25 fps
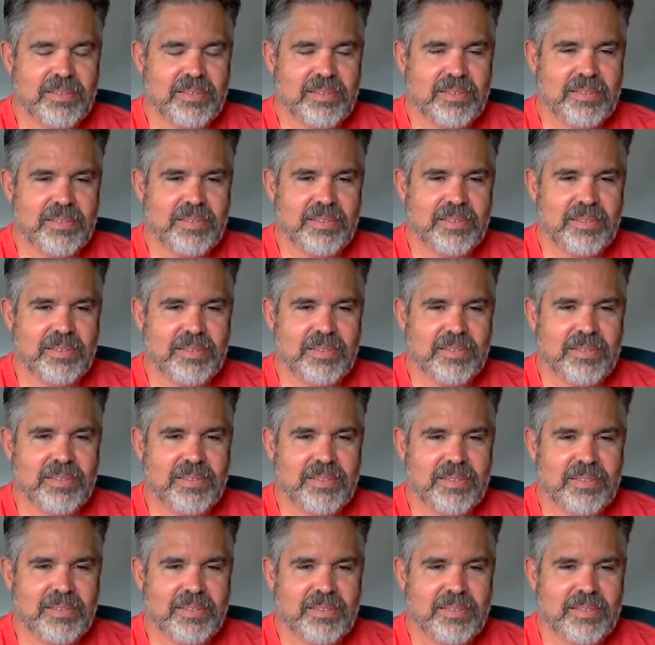
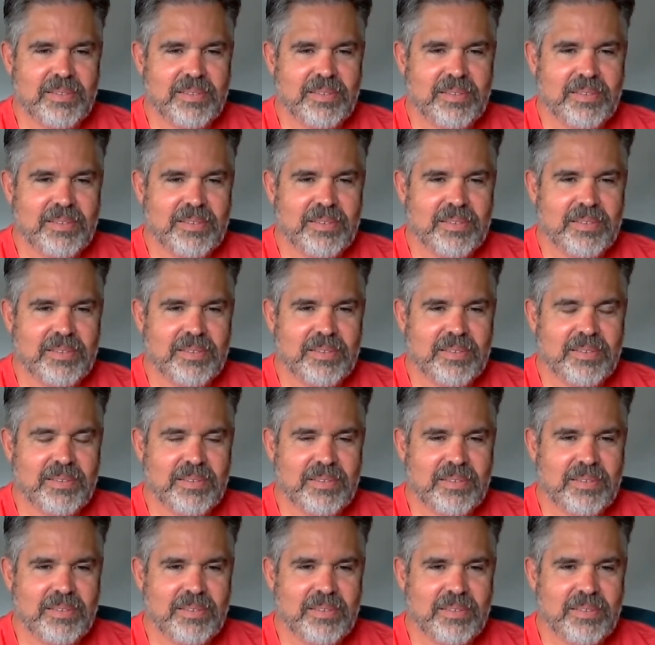
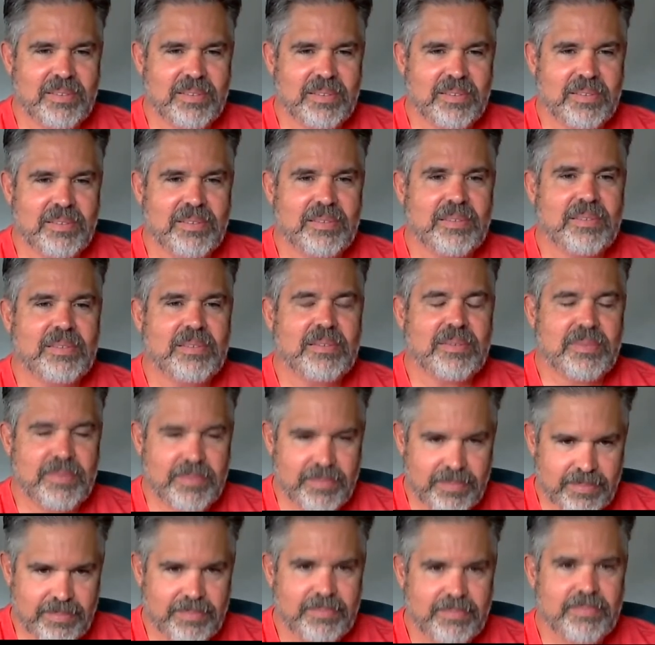
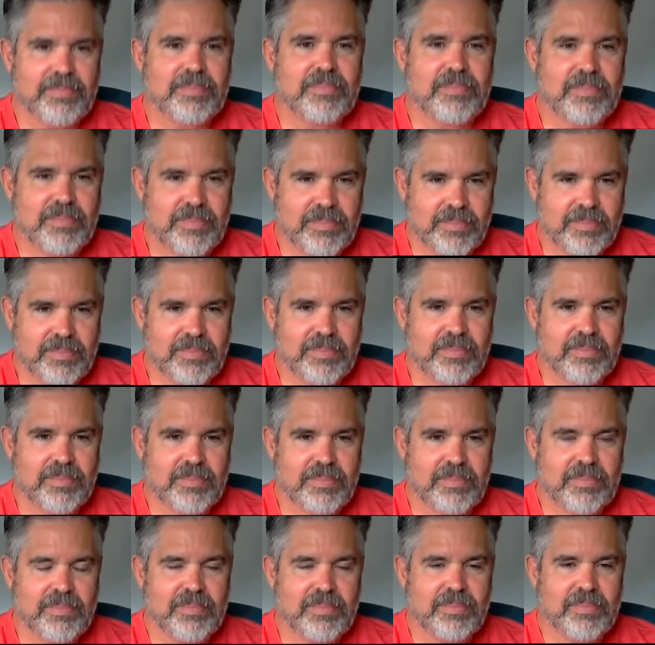
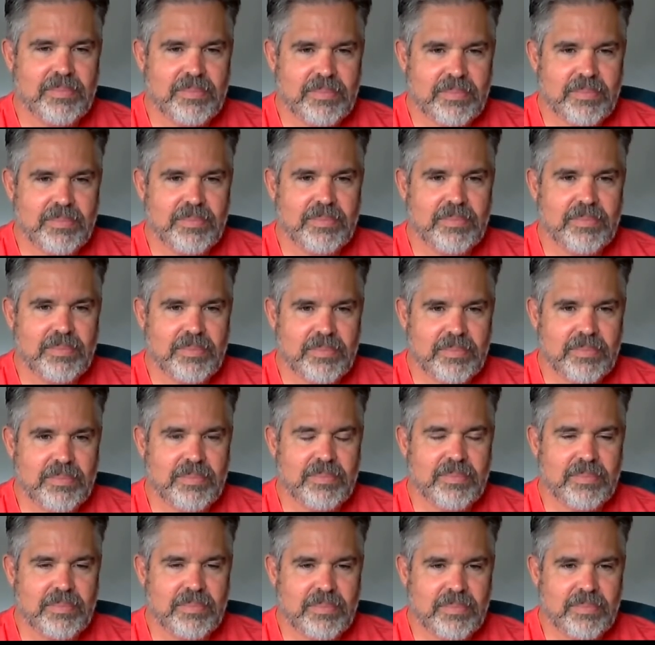
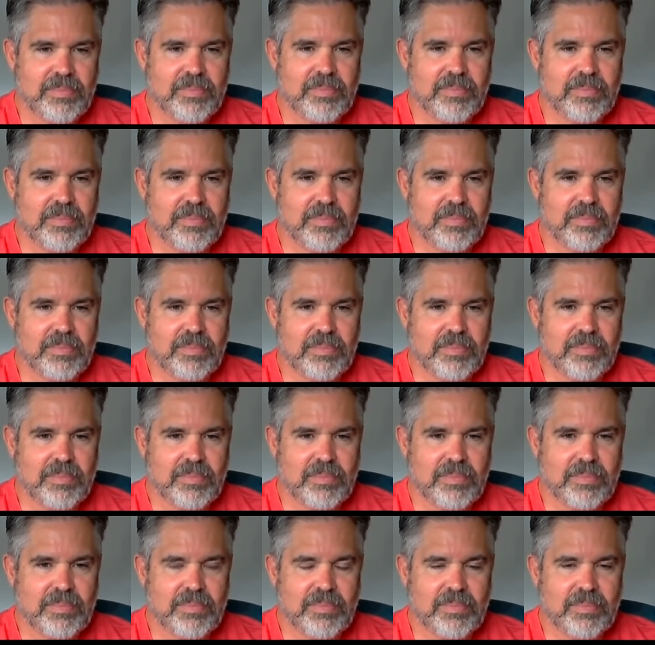
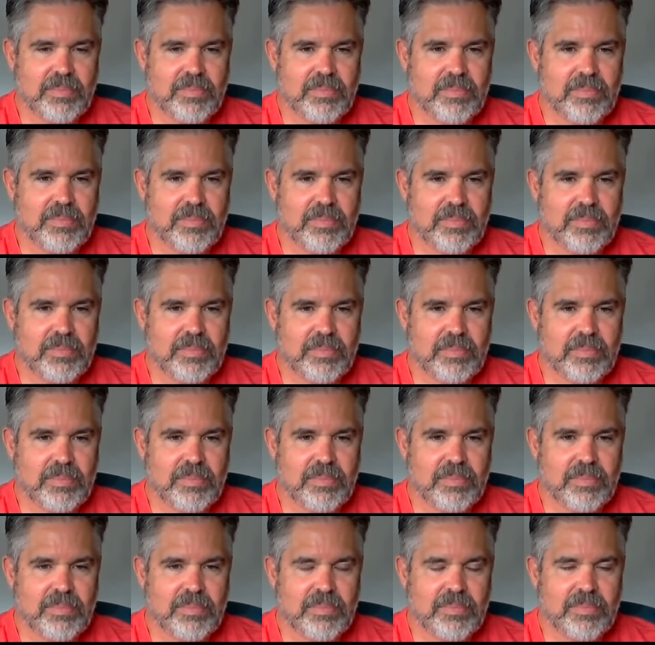
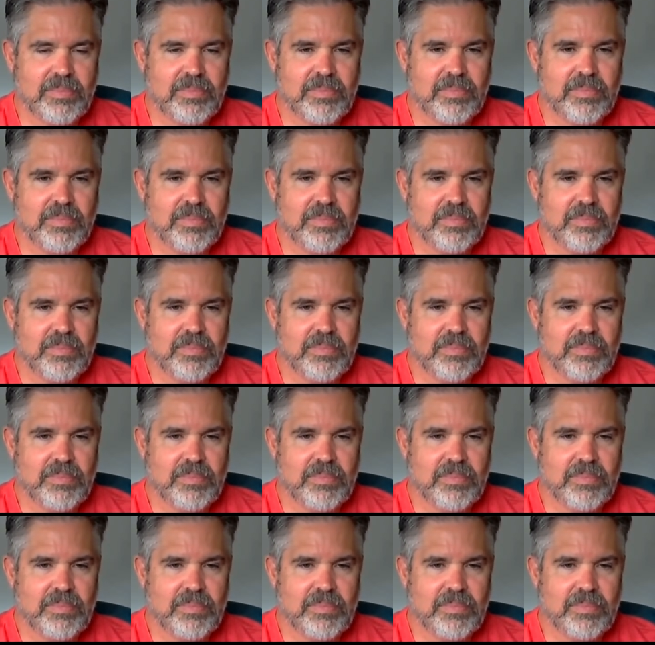No words are spoken by the person on screen.